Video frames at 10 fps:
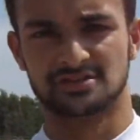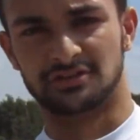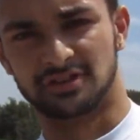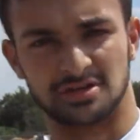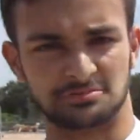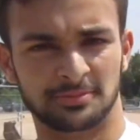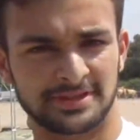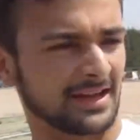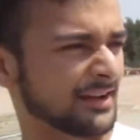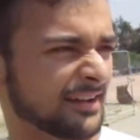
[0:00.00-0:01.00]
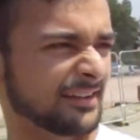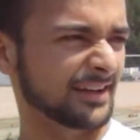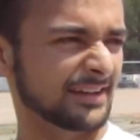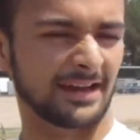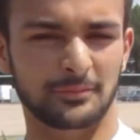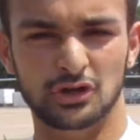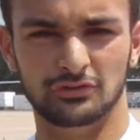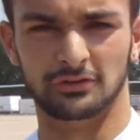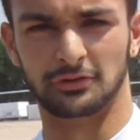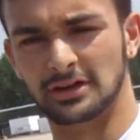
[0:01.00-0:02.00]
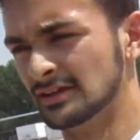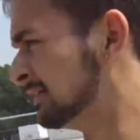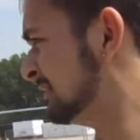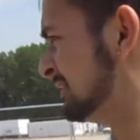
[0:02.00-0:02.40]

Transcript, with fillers: So I think we should probably get a, a get move on. That's really. right.